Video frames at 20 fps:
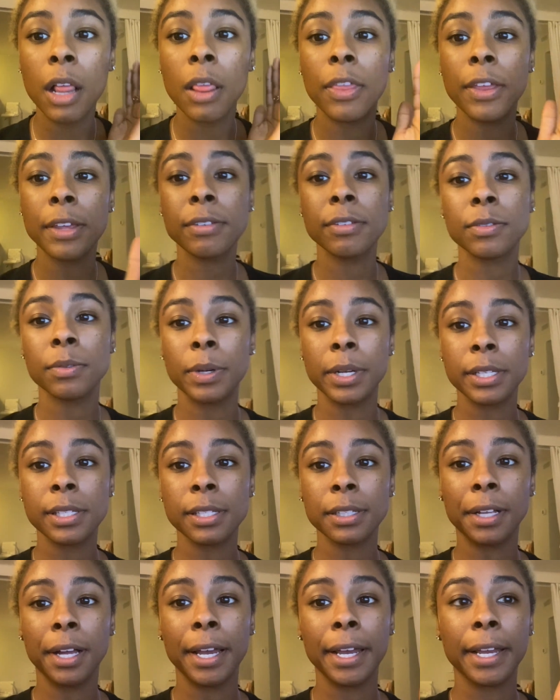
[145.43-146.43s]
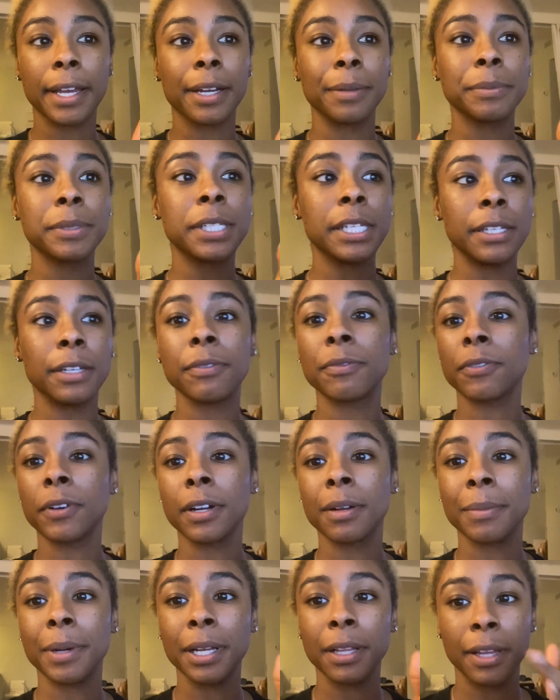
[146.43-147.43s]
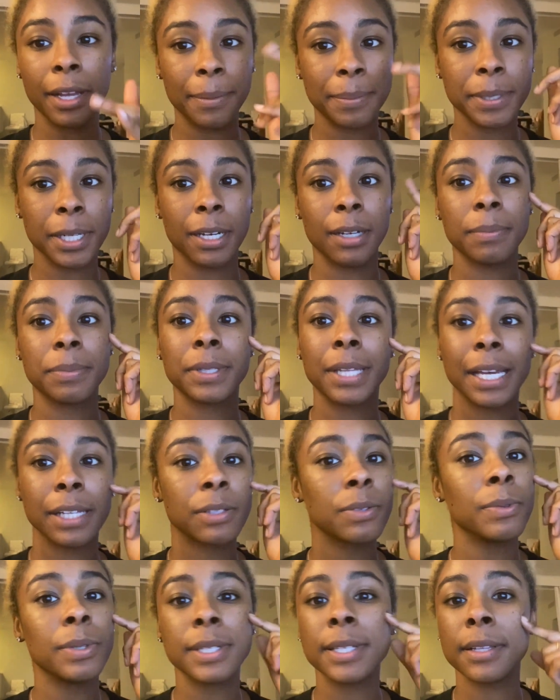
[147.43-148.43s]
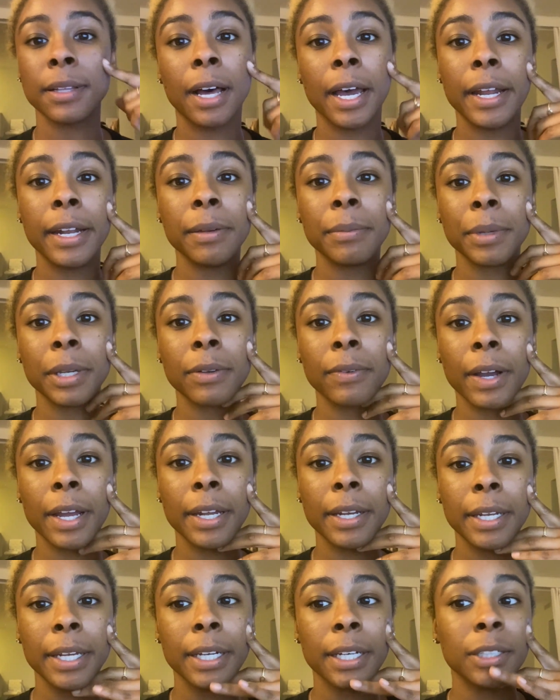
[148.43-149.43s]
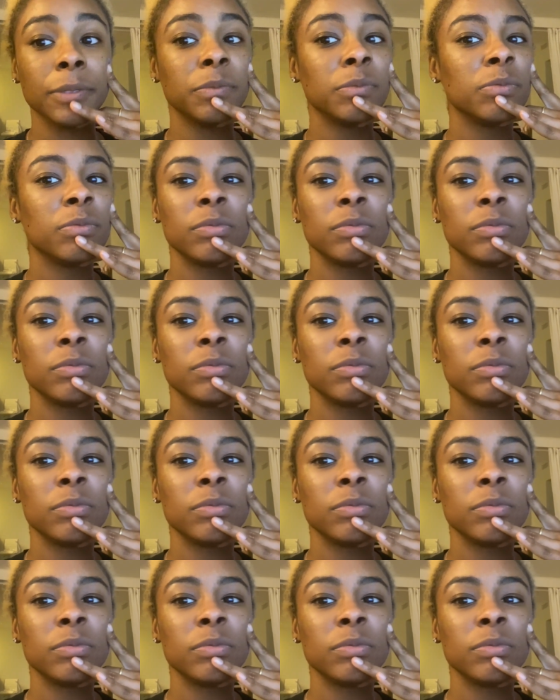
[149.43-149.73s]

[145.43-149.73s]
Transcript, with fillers: This is what it's like. I'm sitting in front of my laptop. That's what's lighting me right now.